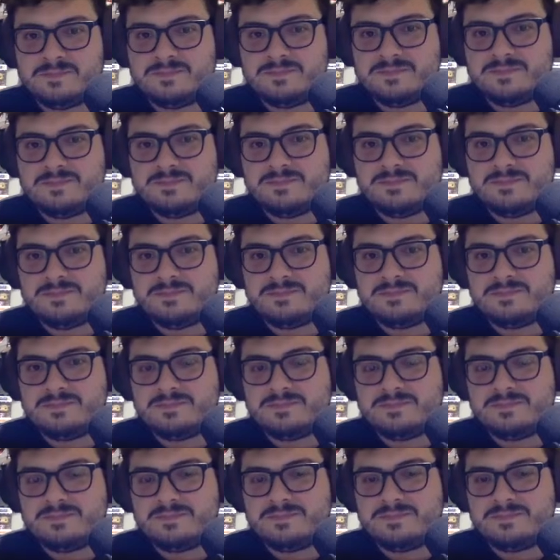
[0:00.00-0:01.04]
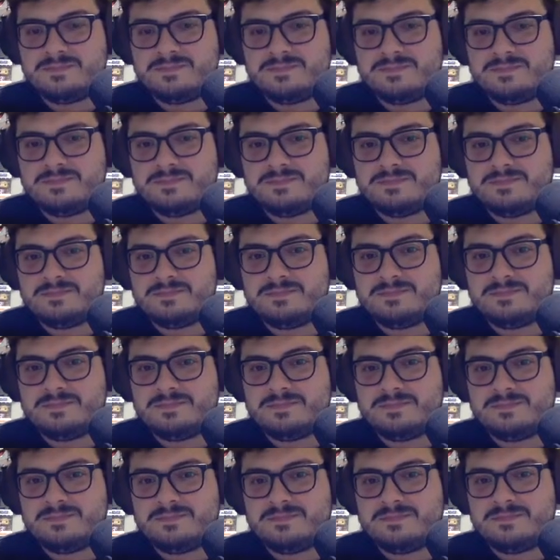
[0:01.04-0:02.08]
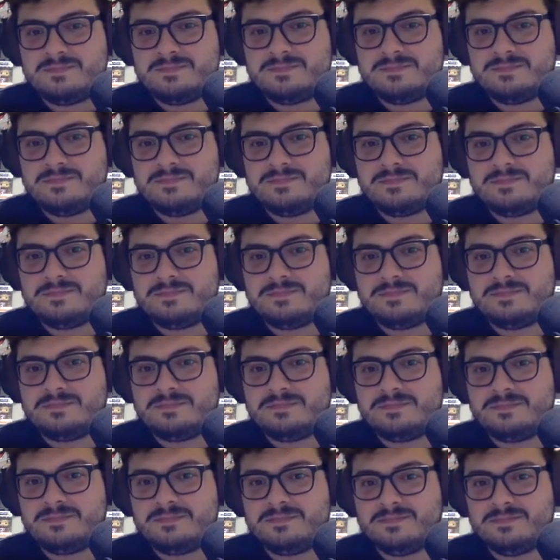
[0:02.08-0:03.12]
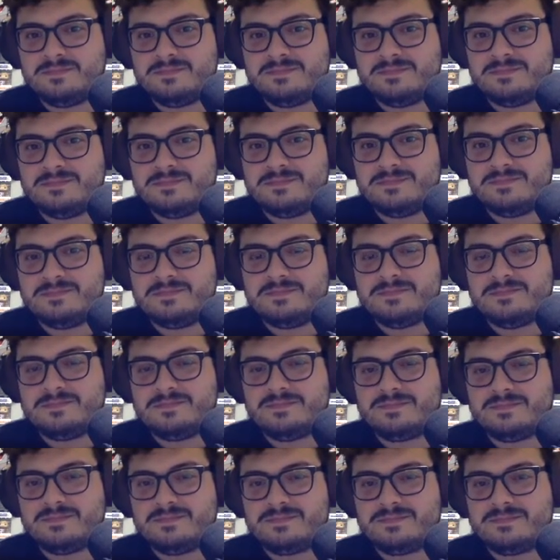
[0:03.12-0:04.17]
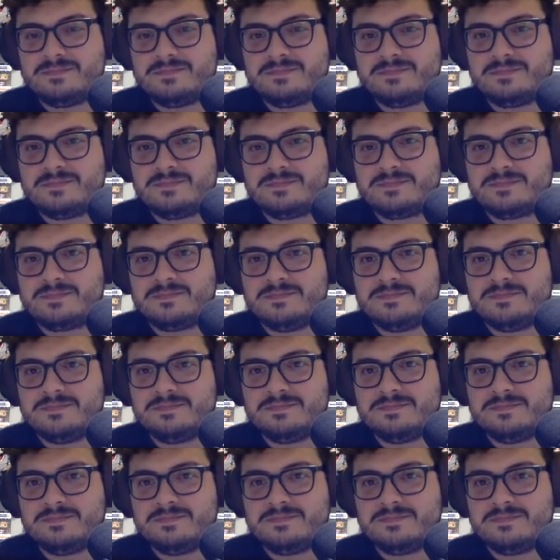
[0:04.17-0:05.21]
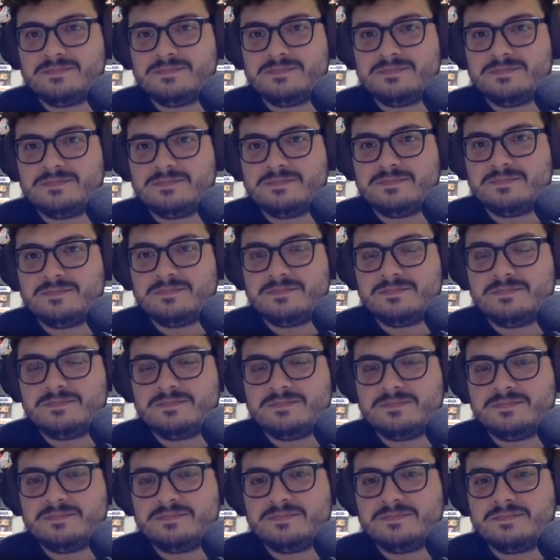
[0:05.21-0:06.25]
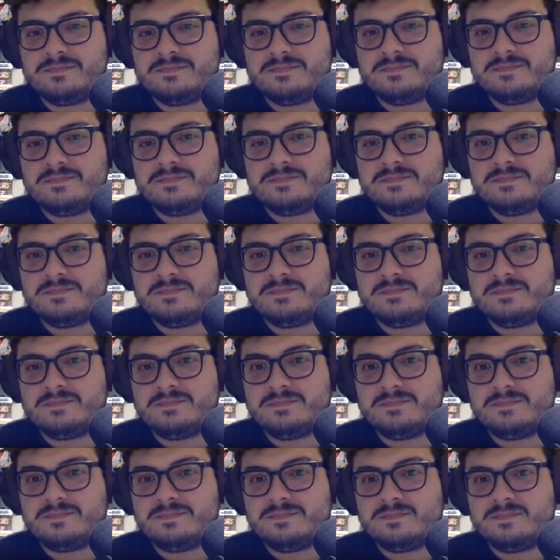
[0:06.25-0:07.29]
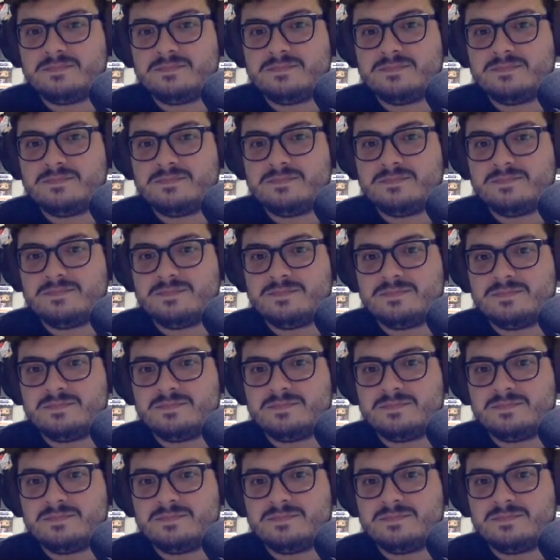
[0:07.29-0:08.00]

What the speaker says: [no speech]